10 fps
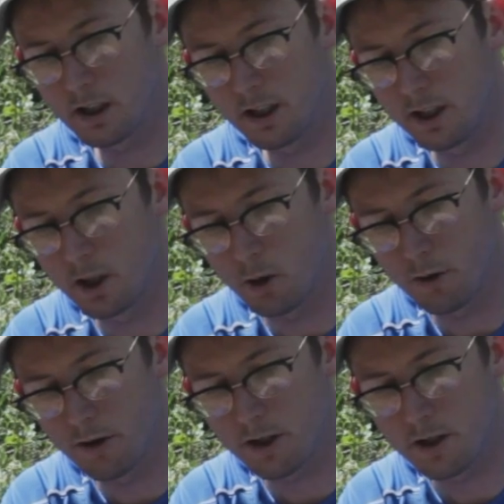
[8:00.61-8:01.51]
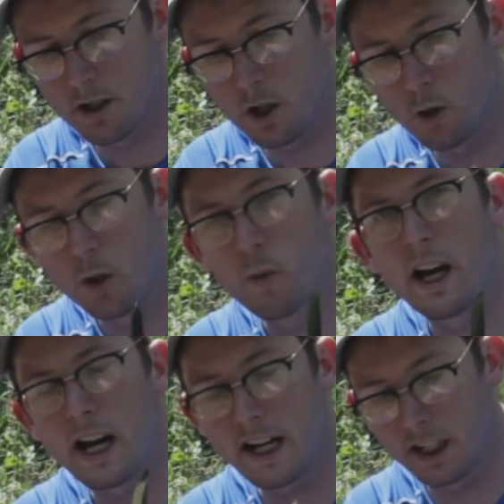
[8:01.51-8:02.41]
you know, the, the only way
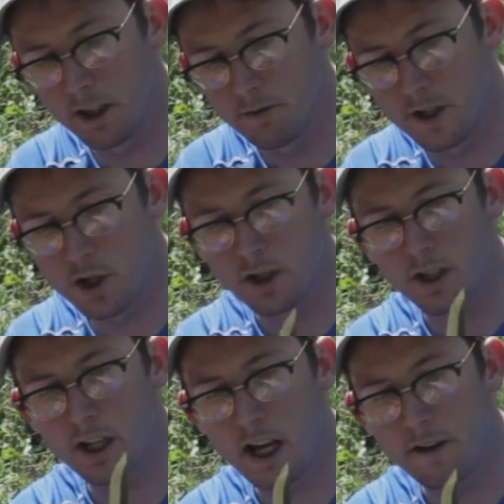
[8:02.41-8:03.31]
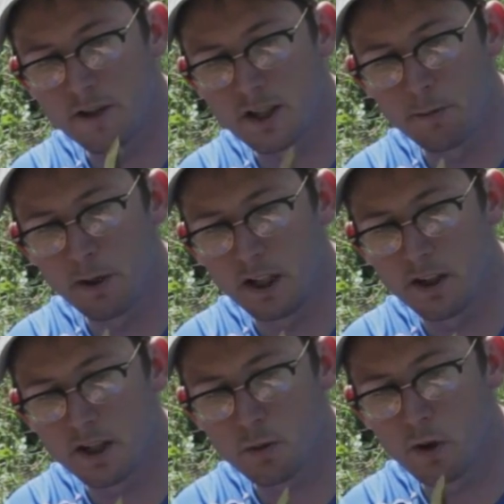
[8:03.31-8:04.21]
I can envision the knife slipping
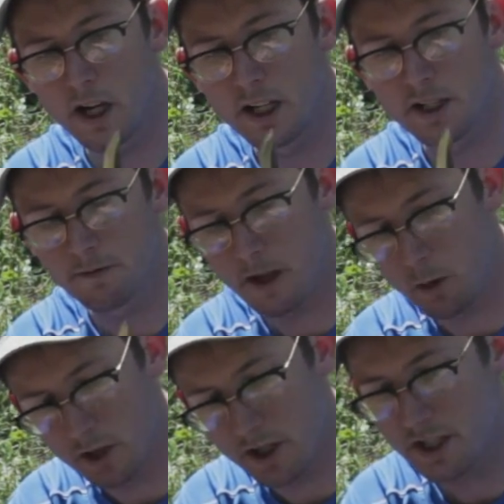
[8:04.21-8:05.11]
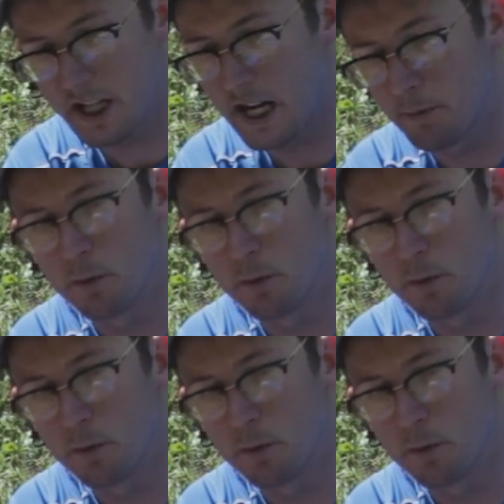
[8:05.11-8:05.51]
this way is if I were to stab the